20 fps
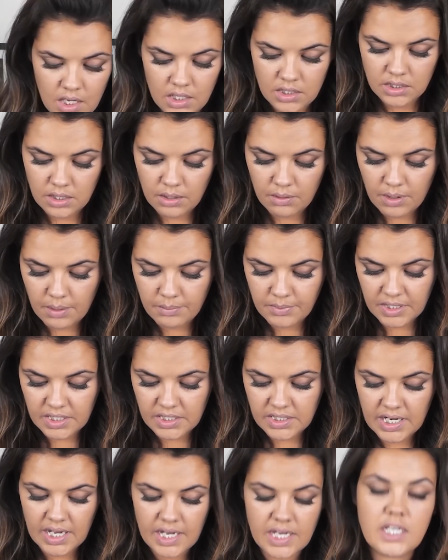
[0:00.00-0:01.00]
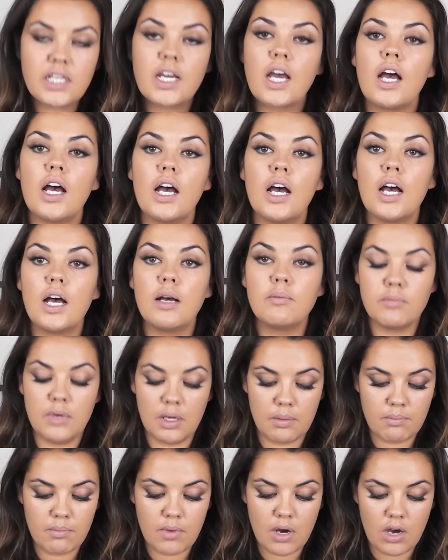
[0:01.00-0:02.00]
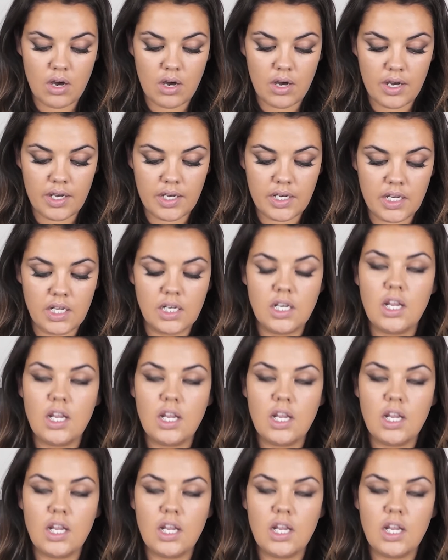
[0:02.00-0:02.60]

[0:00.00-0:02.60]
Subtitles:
So I'm going to take my